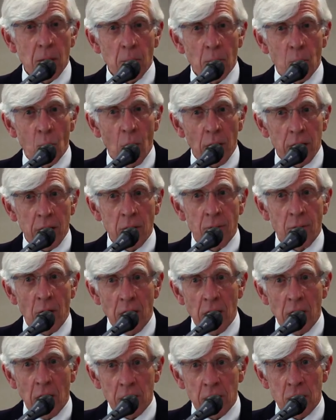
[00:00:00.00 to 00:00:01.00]
working very
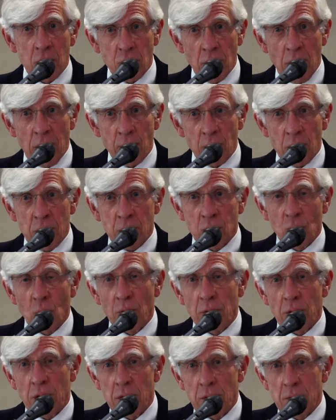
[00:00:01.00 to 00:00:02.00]
hard to try and restore
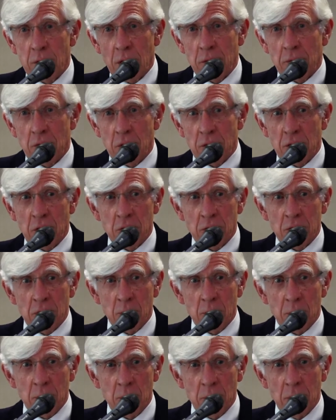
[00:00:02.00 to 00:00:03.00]
the justice
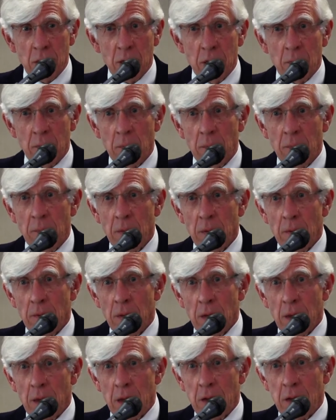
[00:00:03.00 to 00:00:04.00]
system
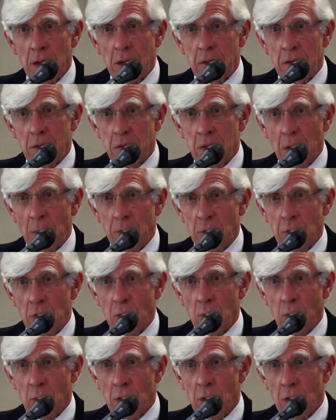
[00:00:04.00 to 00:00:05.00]
into some sort
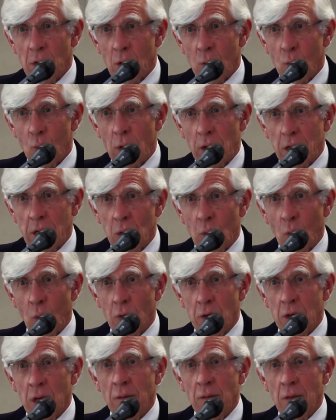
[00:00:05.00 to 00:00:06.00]
of working
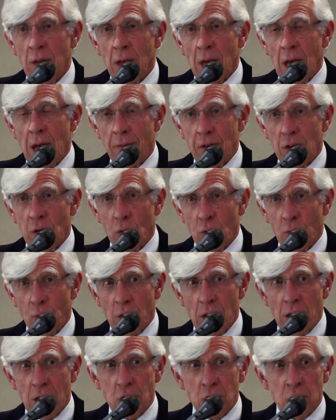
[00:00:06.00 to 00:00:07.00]
order, having good
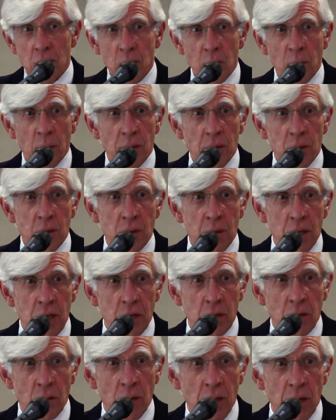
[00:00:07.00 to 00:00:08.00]
relations with the
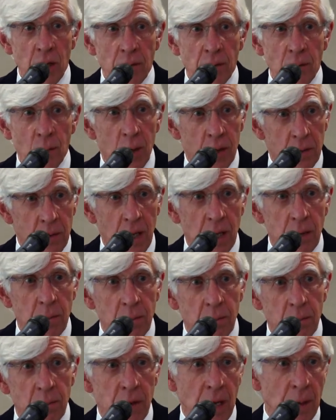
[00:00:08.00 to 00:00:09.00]
judiciary, for which they are
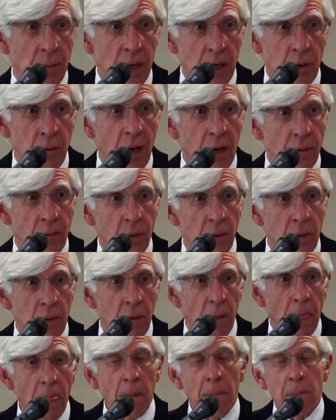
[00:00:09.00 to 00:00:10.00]
deeply grateful.
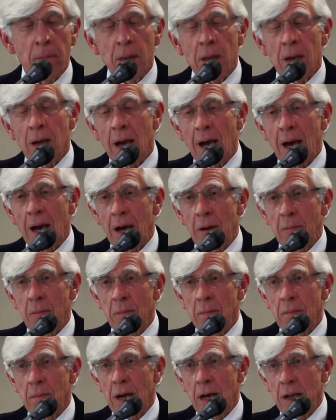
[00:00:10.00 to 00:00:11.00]
And
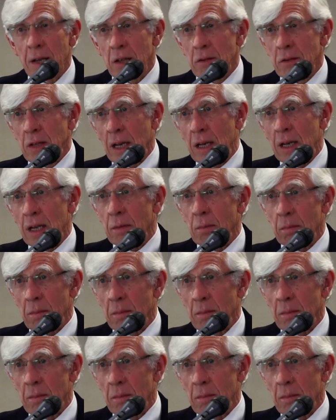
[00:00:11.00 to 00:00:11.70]
he suddenly